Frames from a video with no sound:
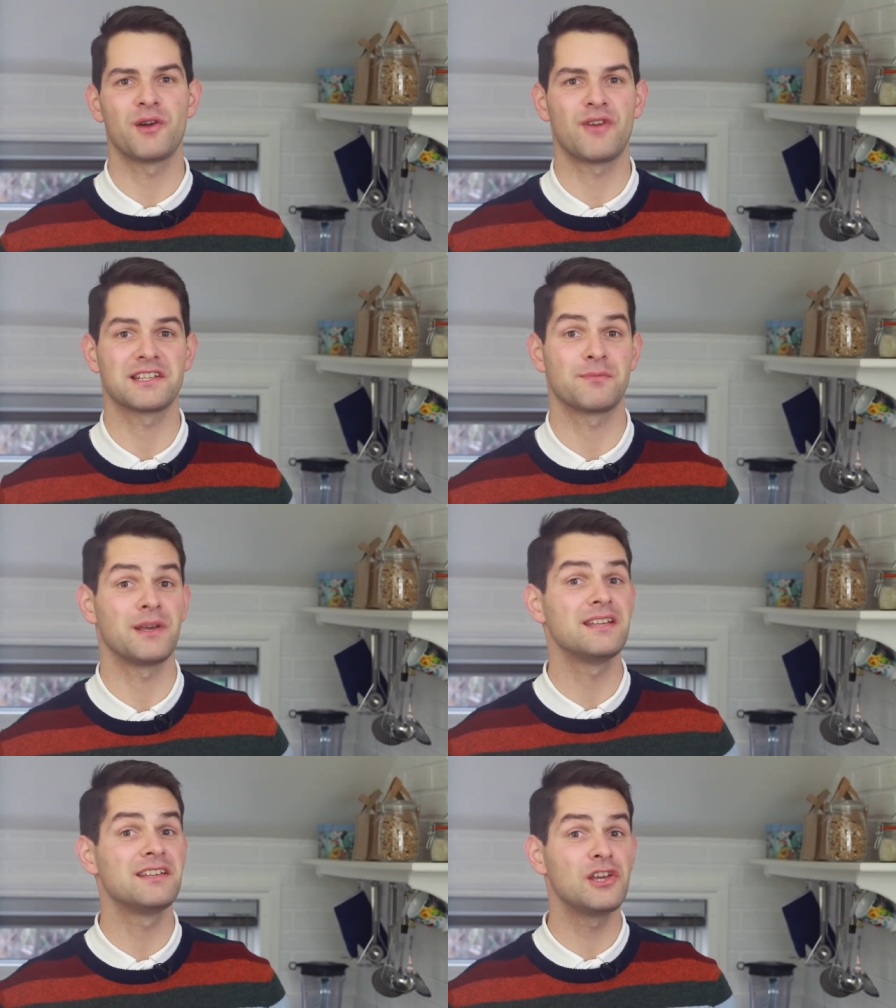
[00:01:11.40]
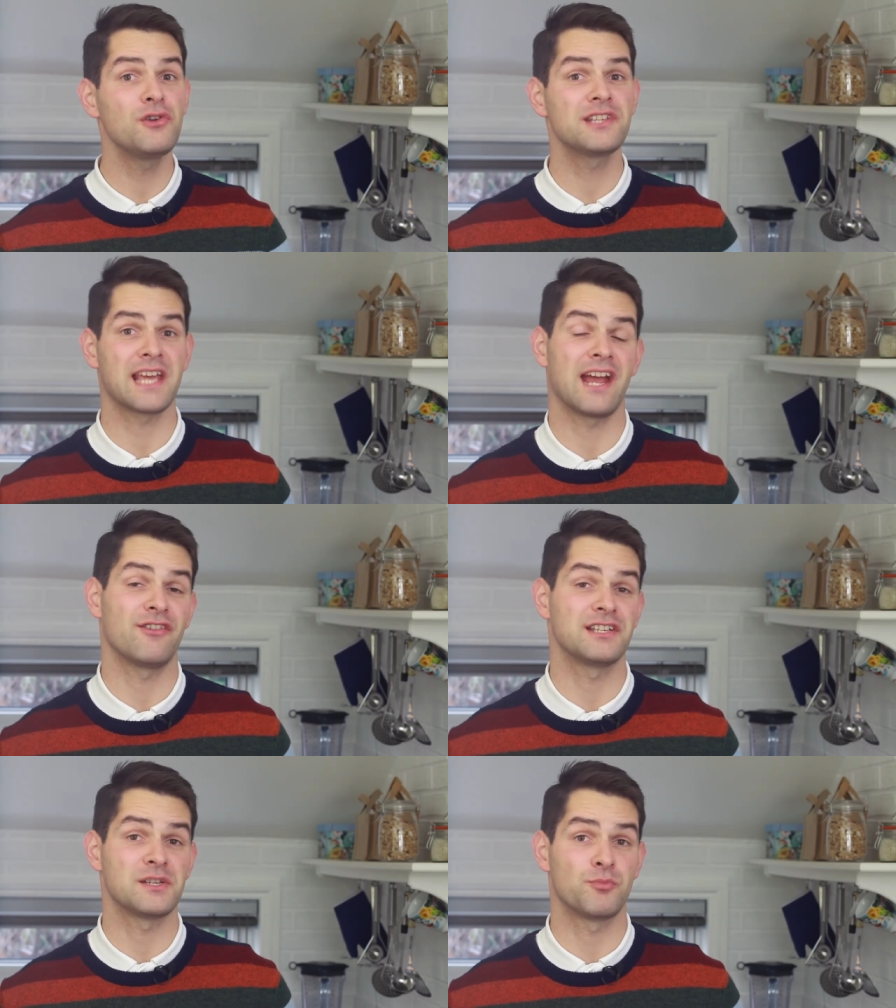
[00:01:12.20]
recipes using
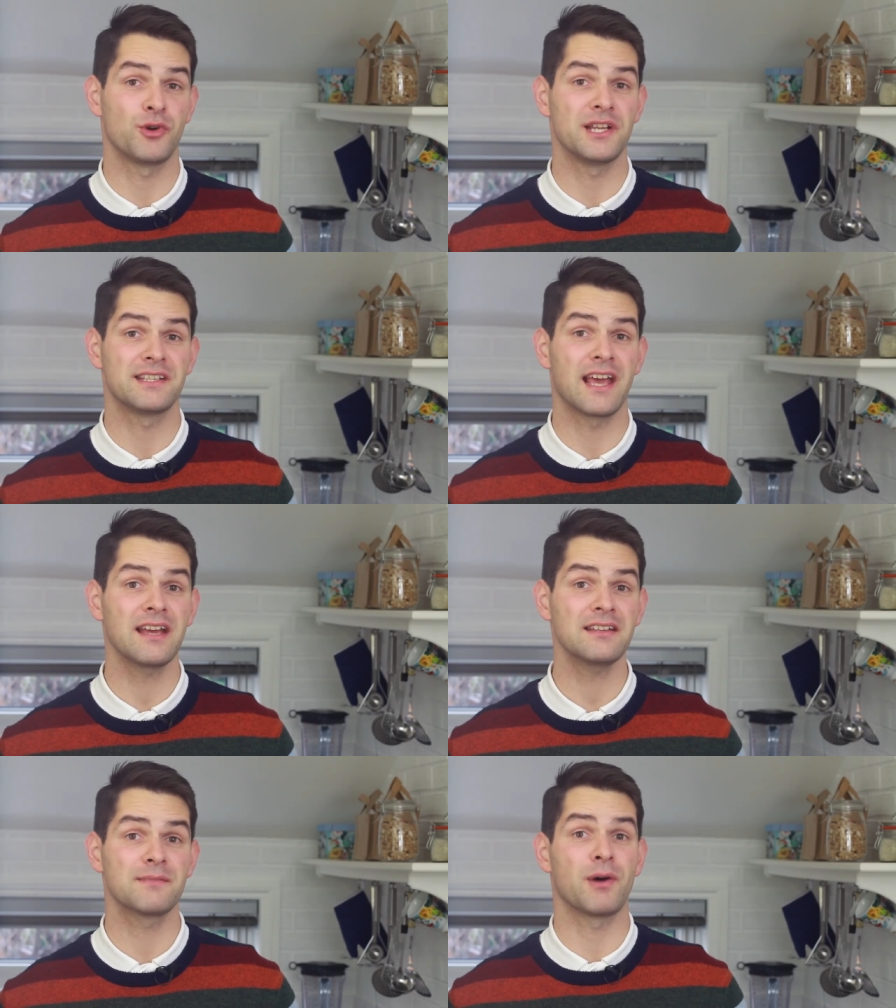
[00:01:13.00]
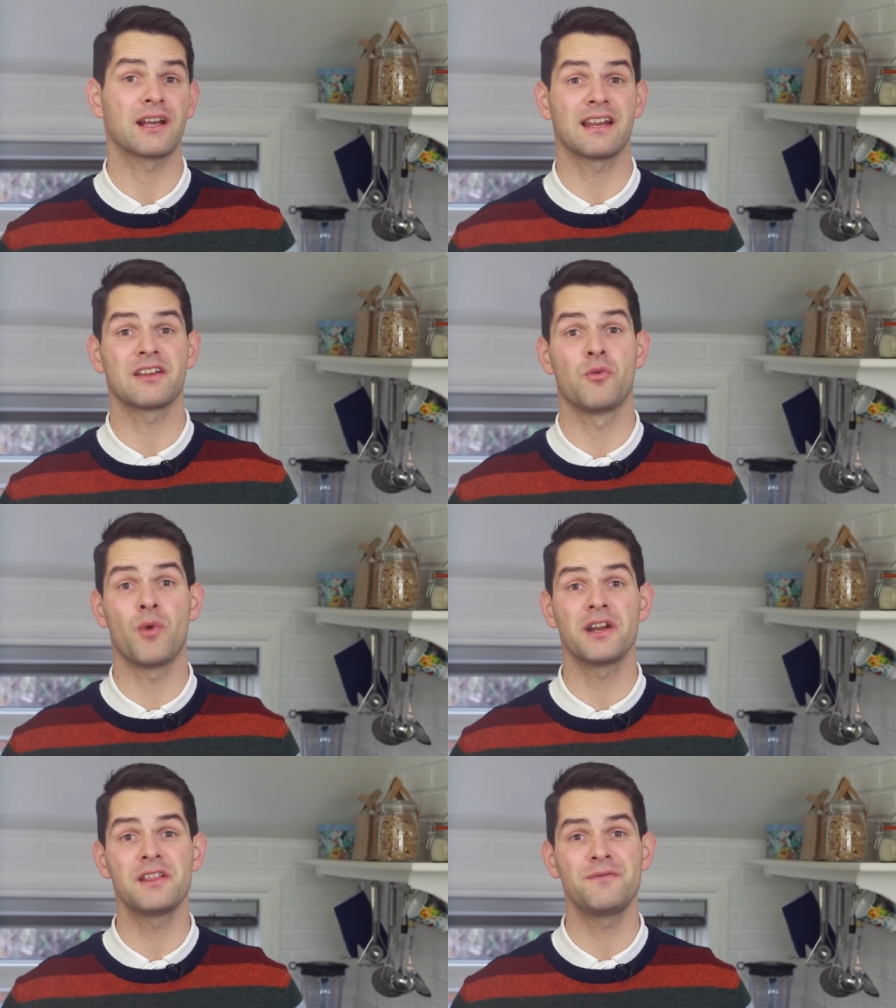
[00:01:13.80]
heritage breeds eggs by clicking on
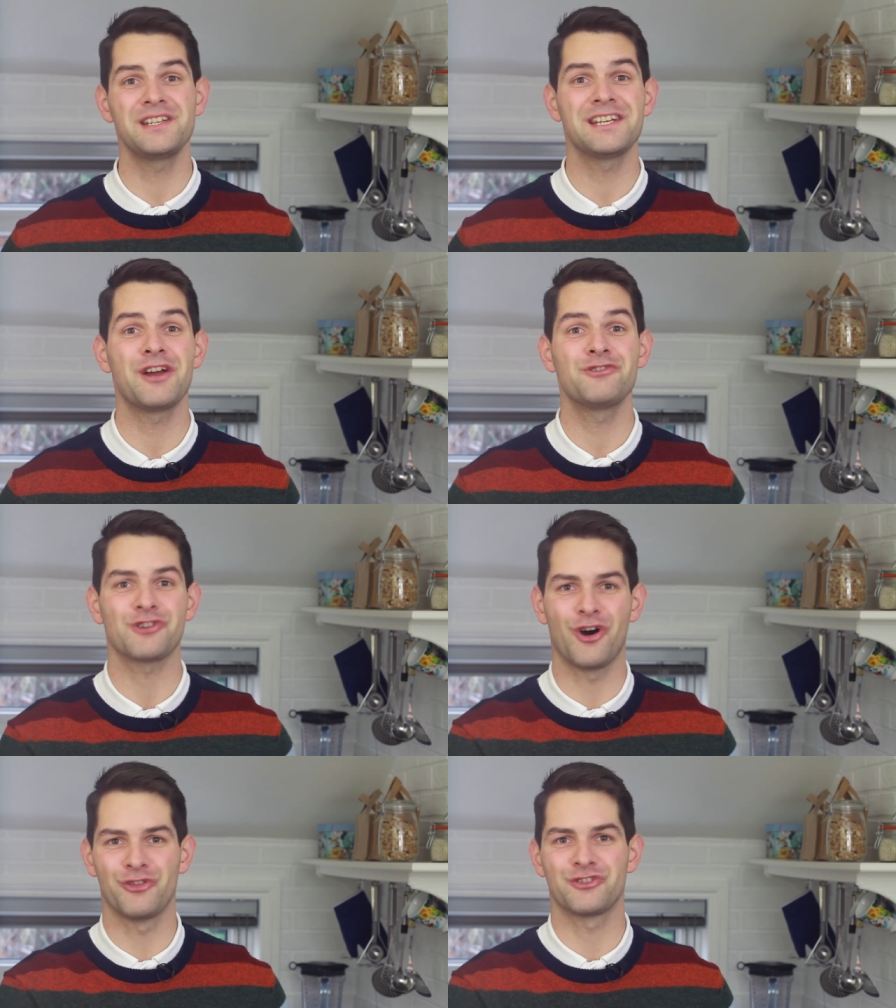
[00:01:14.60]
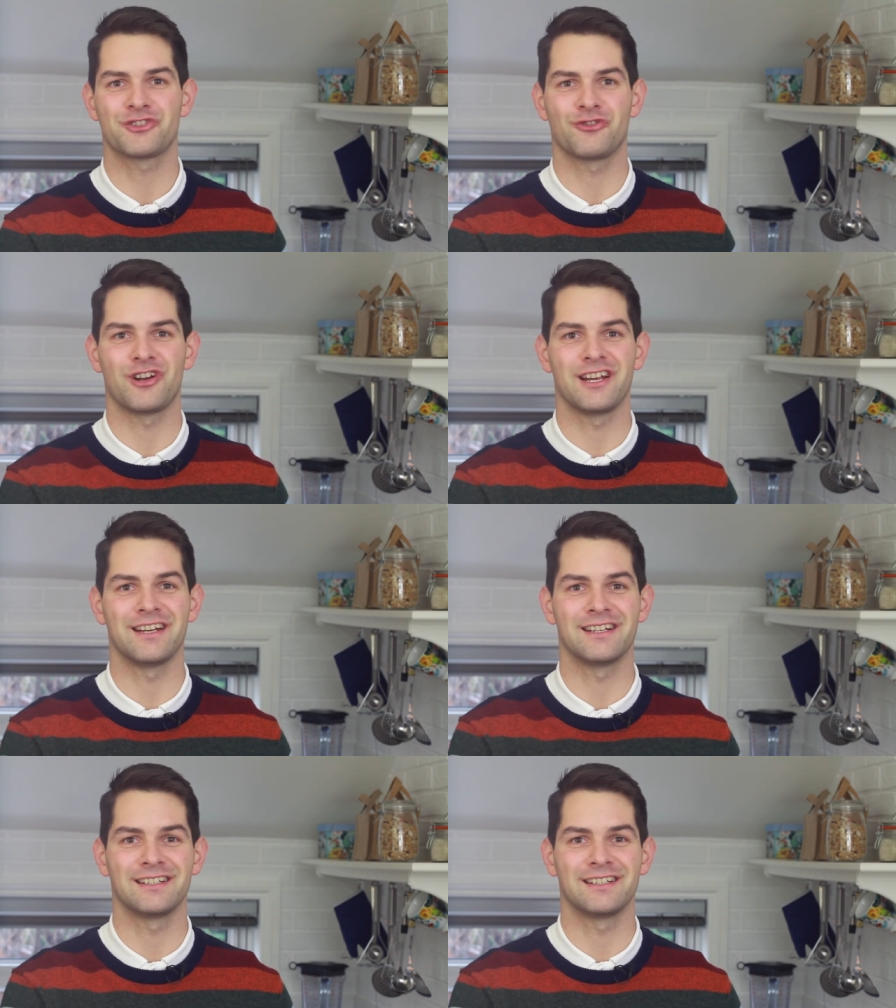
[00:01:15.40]
one of the videos on the screen.